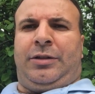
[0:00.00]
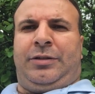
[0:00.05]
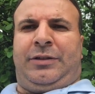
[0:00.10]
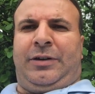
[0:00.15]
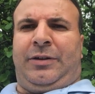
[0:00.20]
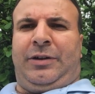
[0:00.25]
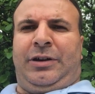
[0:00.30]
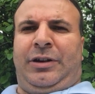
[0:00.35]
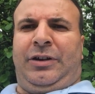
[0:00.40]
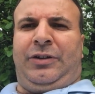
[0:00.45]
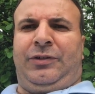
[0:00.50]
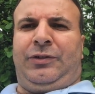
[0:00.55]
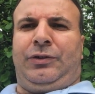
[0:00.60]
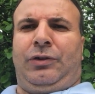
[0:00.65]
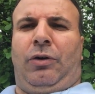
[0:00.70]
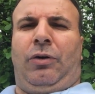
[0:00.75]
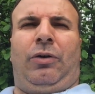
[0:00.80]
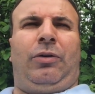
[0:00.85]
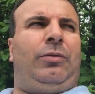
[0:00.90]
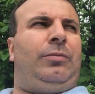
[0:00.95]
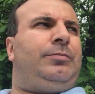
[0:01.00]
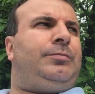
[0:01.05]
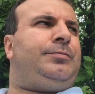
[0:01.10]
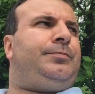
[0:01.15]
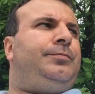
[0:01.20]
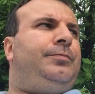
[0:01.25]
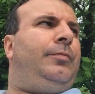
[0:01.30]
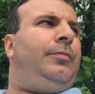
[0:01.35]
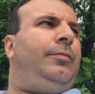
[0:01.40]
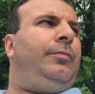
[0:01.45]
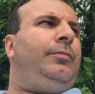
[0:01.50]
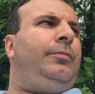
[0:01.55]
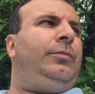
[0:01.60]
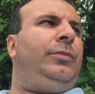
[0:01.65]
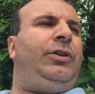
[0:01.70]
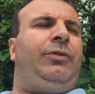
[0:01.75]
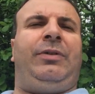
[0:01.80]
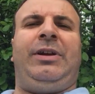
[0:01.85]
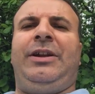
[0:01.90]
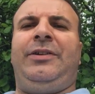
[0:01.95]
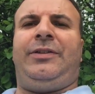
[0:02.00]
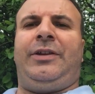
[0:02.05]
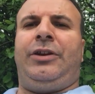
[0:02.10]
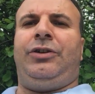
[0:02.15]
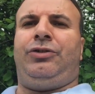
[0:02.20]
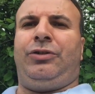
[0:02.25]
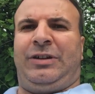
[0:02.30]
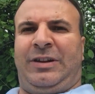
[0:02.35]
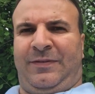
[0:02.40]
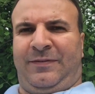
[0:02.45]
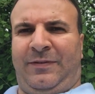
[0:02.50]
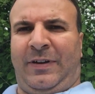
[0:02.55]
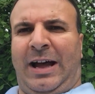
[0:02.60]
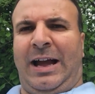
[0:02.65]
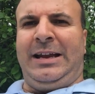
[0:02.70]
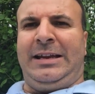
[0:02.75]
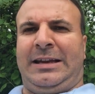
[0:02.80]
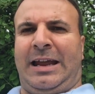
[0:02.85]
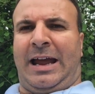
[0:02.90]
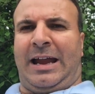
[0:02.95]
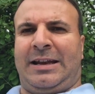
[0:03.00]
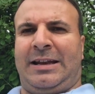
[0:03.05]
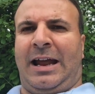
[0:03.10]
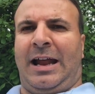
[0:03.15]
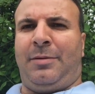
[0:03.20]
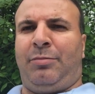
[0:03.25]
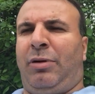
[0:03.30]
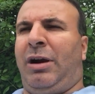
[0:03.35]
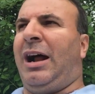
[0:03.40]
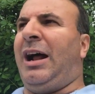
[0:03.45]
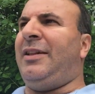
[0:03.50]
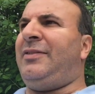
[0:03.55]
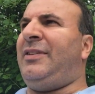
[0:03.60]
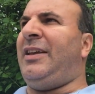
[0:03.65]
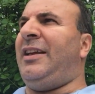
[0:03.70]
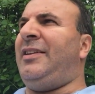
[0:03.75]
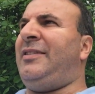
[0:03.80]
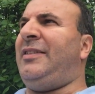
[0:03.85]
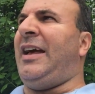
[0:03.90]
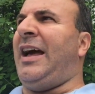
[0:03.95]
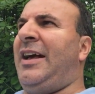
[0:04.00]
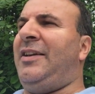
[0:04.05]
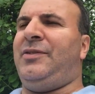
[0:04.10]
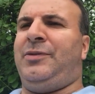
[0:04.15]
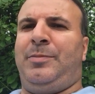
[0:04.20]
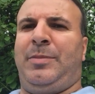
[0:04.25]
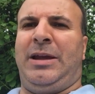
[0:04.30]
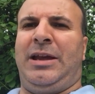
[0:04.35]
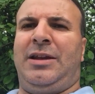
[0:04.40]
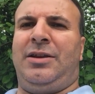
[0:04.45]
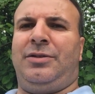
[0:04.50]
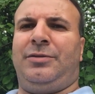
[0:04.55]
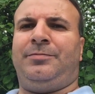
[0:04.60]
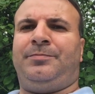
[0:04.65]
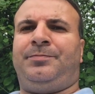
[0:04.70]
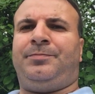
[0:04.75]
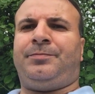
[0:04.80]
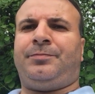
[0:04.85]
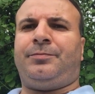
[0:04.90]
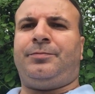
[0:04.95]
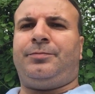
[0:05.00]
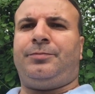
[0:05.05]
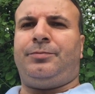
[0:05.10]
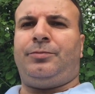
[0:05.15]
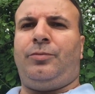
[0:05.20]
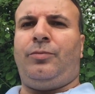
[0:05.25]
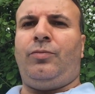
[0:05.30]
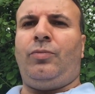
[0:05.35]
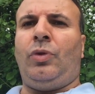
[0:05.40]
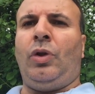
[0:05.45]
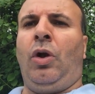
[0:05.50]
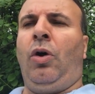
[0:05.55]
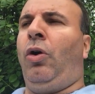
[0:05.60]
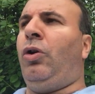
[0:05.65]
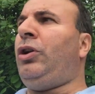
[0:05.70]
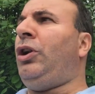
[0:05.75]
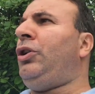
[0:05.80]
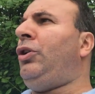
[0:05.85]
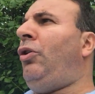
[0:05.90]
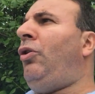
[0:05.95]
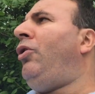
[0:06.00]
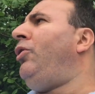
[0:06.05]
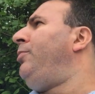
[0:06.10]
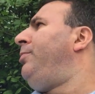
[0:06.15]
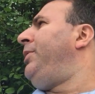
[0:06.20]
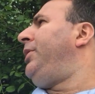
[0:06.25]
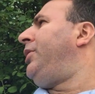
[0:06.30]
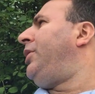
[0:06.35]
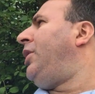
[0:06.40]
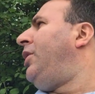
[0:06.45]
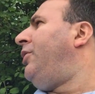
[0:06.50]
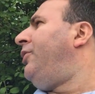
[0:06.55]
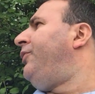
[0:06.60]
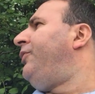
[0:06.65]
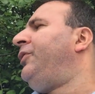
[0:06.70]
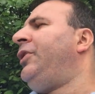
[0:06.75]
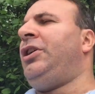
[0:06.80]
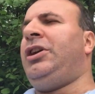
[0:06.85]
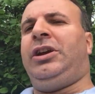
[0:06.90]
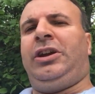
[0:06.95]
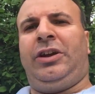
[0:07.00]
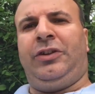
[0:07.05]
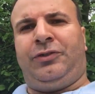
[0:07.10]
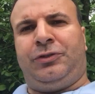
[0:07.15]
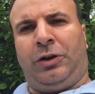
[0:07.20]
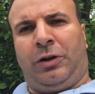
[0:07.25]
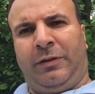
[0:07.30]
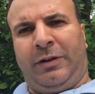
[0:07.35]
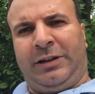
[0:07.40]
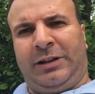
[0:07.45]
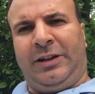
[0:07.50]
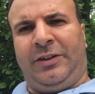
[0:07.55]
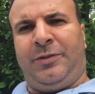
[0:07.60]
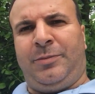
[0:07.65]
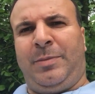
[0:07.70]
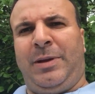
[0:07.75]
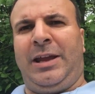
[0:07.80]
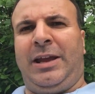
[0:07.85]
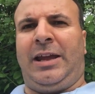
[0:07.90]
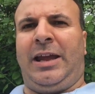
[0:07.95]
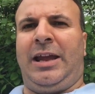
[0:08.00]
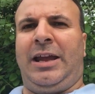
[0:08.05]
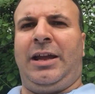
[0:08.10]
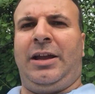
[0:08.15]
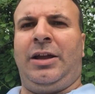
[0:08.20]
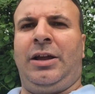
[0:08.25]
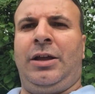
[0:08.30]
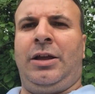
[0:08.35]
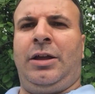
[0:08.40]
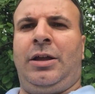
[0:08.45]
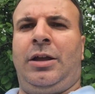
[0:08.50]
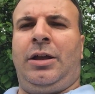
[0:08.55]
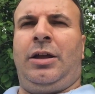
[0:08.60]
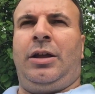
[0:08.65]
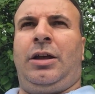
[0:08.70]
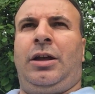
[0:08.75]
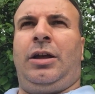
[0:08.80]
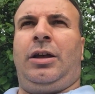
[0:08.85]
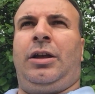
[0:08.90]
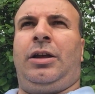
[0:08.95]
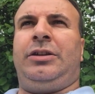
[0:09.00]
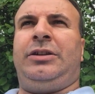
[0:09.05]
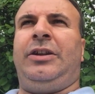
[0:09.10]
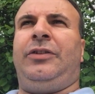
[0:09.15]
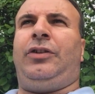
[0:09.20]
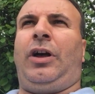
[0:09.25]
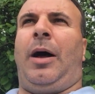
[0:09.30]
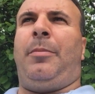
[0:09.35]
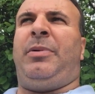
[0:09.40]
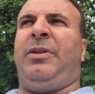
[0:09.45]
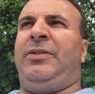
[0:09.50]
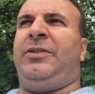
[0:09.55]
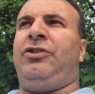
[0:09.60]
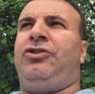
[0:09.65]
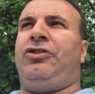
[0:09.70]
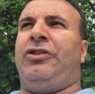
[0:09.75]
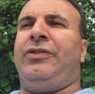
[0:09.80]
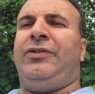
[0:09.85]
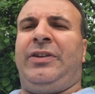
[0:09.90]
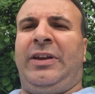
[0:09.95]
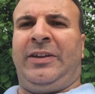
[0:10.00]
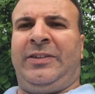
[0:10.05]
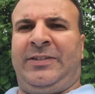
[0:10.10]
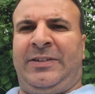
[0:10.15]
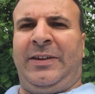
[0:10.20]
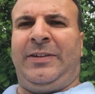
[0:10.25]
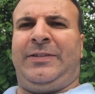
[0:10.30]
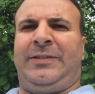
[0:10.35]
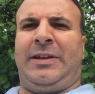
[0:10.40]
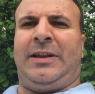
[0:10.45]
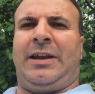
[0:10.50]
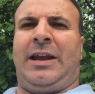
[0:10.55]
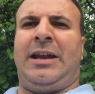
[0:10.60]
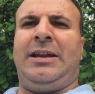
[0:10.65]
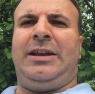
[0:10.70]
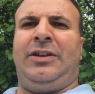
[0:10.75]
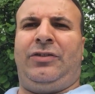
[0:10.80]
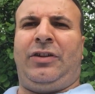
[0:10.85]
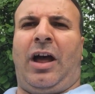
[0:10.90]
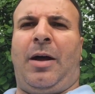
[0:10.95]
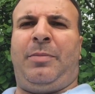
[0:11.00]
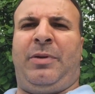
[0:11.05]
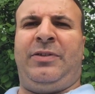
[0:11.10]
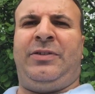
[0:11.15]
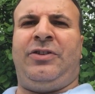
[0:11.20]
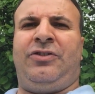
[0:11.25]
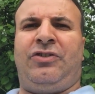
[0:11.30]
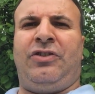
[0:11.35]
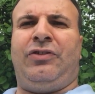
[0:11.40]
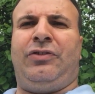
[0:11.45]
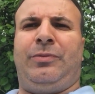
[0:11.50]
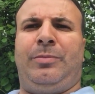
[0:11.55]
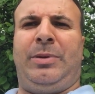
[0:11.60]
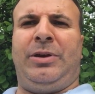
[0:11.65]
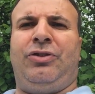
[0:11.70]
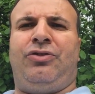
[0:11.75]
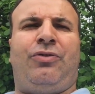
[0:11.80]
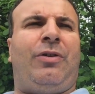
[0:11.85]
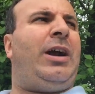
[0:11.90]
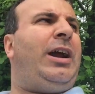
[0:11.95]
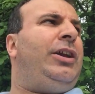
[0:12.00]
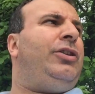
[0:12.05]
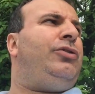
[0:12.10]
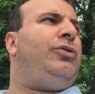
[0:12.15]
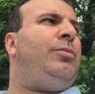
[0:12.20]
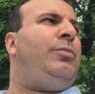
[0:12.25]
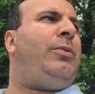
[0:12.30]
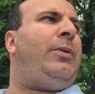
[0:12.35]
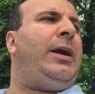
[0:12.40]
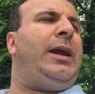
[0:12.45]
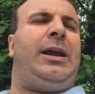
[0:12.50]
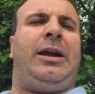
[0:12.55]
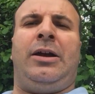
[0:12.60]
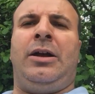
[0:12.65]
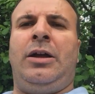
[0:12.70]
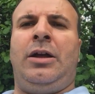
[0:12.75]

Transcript: There is no reason to define that. That process has been all along, because historically speaking, these oppositions existed, and these oppositions have been trying to break